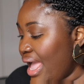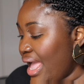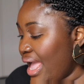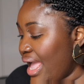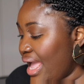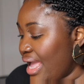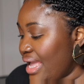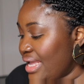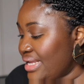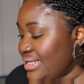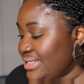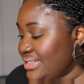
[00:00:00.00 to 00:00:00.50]

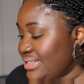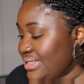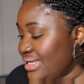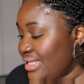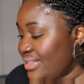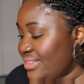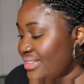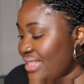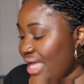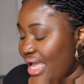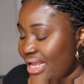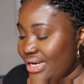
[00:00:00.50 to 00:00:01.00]
And
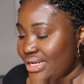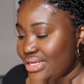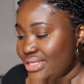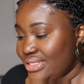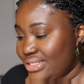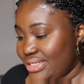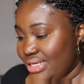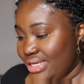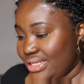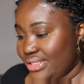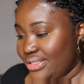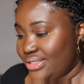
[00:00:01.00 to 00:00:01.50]
that
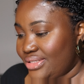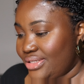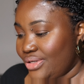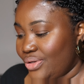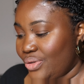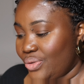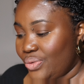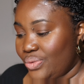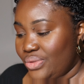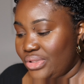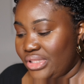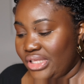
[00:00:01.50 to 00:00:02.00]
is it.
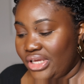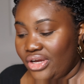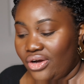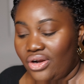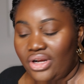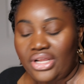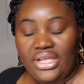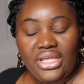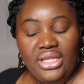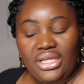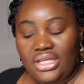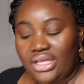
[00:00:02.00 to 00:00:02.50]
So the
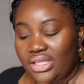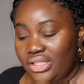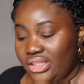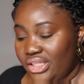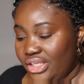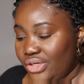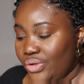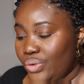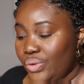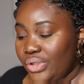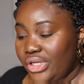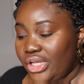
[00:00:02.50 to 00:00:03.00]

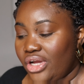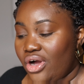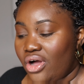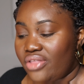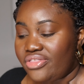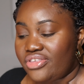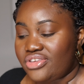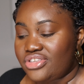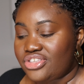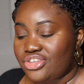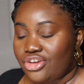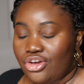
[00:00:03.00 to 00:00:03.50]
only
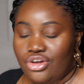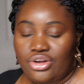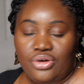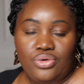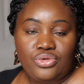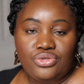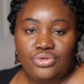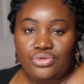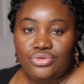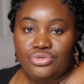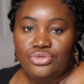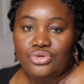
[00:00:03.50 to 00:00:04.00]
other skirt I
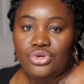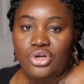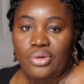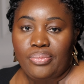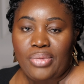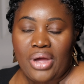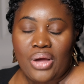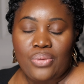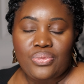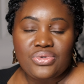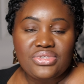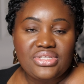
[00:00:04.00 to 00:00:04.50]
was going to talk
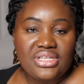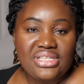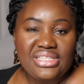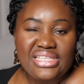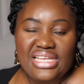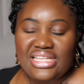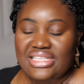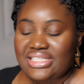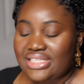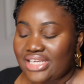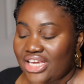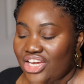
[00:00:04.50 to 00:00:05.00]
about was the
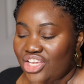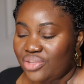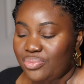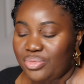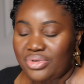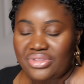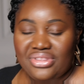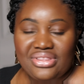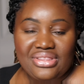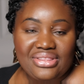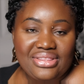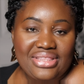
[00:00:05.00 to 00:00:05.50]
knit skirt,
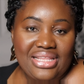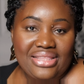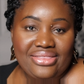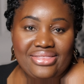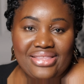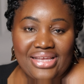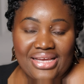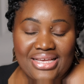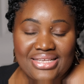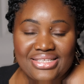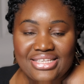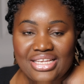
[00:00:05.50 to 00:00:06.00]
but
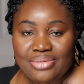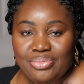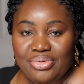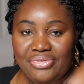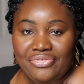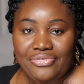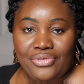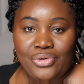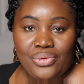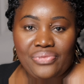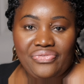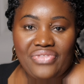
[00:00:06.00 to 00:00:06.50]
like I said
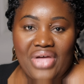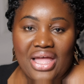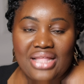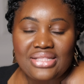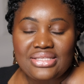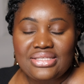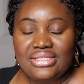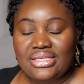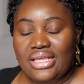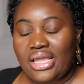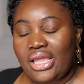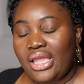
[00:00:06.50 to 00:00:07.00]
before,
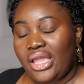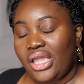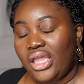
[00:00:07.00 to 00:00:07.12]
that's